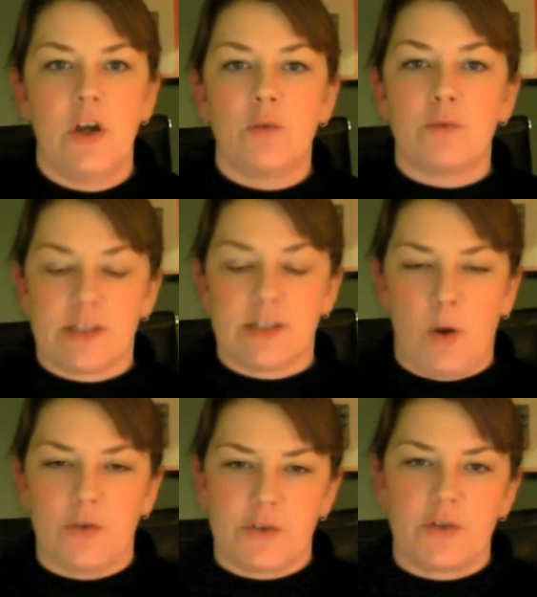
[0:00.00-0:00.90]

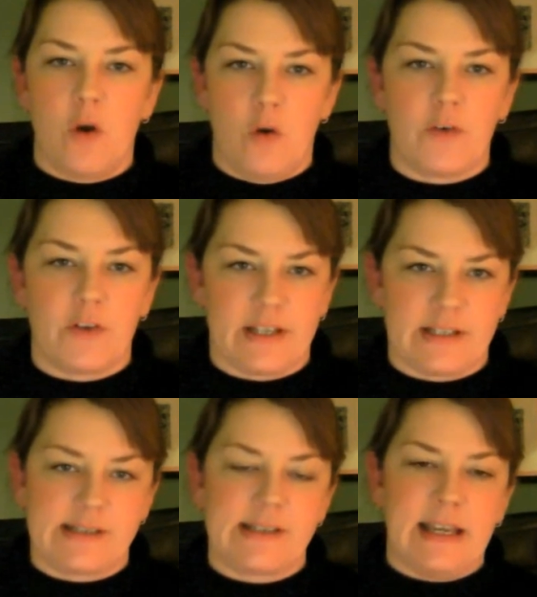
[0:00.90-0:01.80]
response over
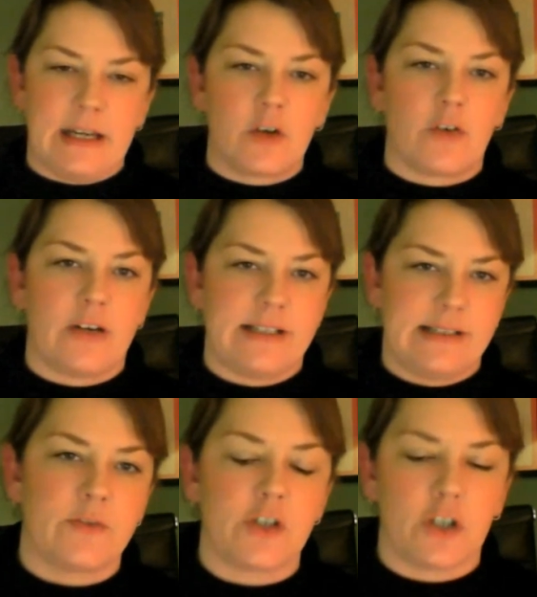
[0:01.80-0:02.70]
this increased
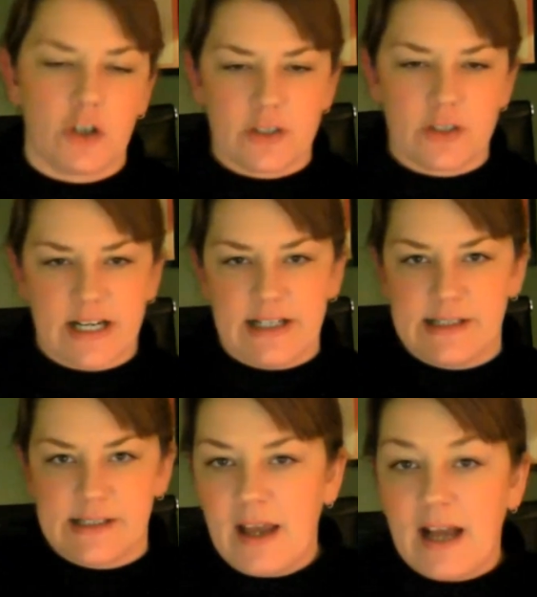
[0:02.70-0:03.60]

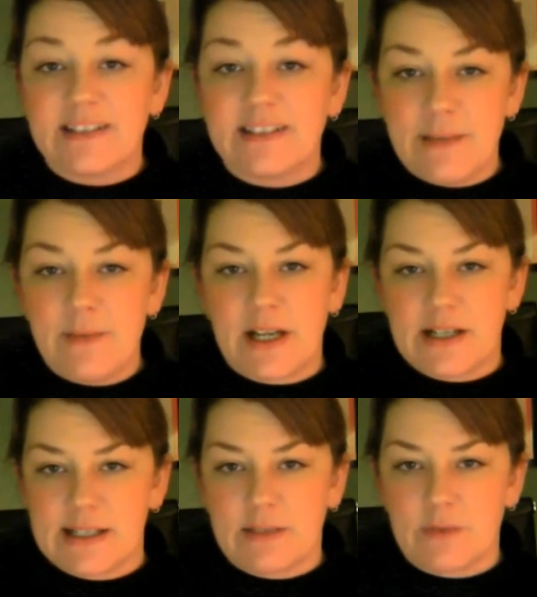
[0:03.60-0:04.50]
securitized and
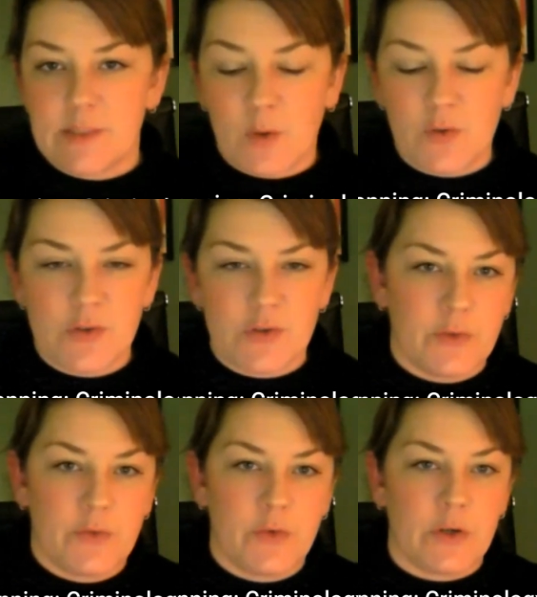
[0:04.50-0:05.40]
demonizing response
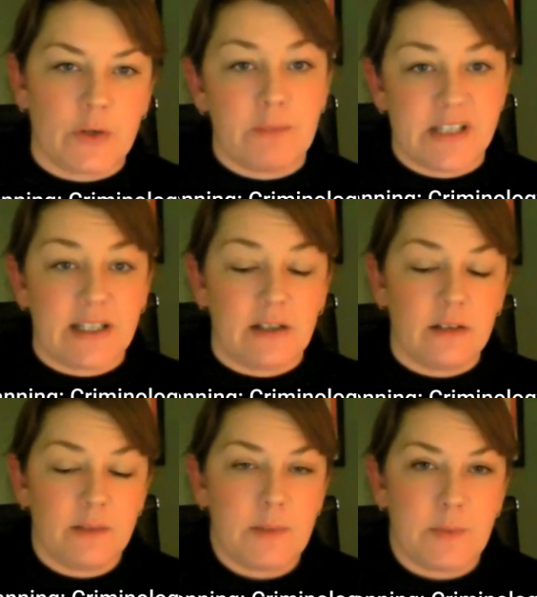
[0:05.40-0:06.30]
for particularly
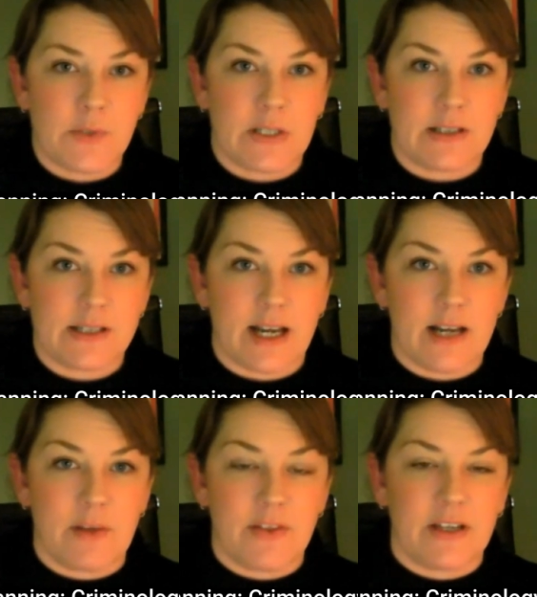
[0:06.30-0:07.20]
people seeking asylum,
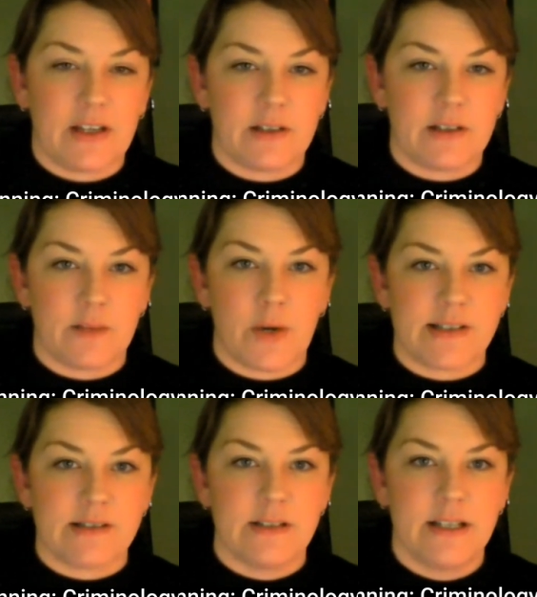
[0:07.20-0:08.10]
I think, at present.